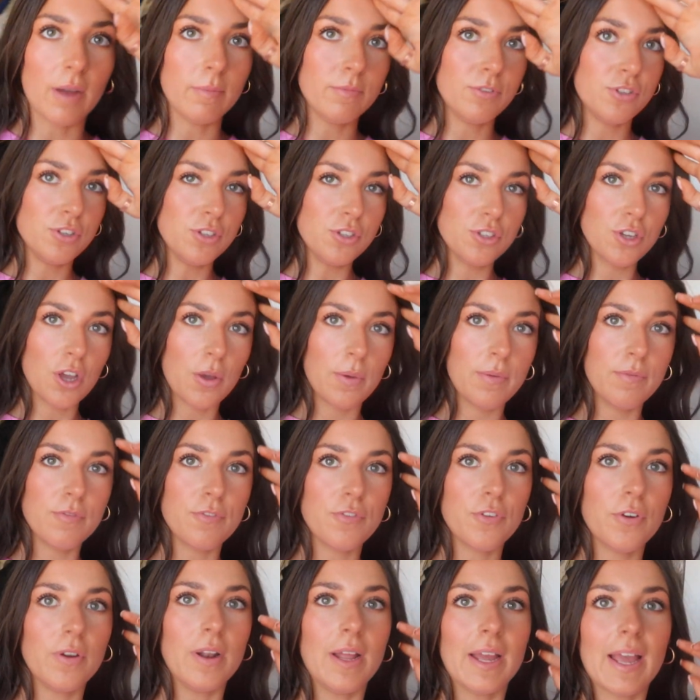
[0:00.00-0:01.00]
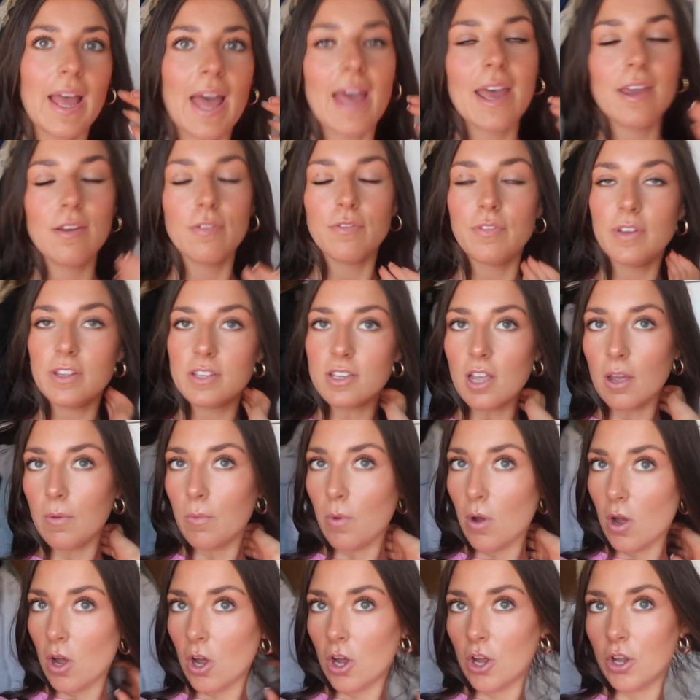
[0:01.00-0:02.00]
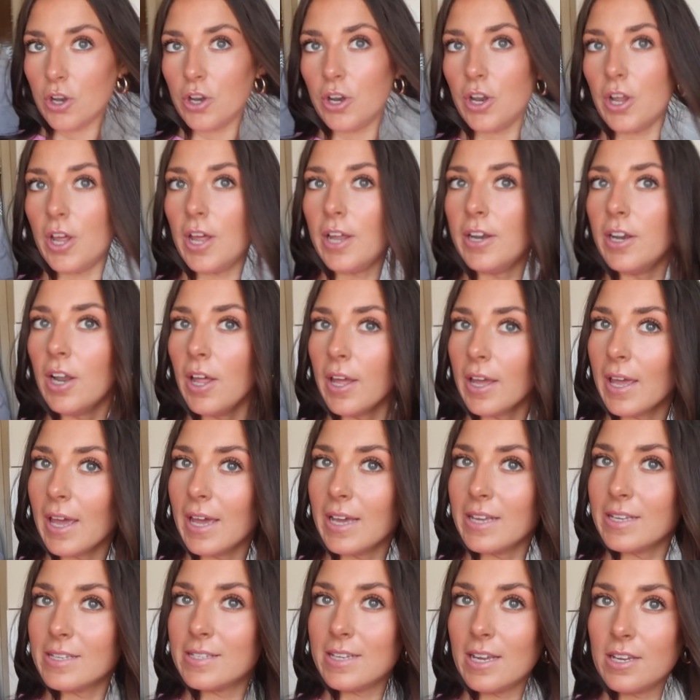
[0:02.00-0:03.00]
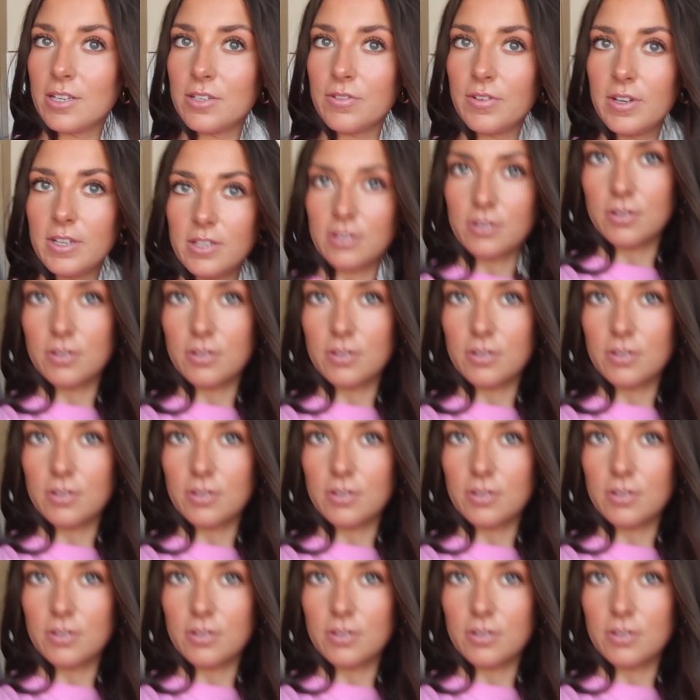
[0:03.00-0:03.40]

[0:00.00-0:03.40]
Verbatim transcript: I'm just going through like outfits I won and like accessories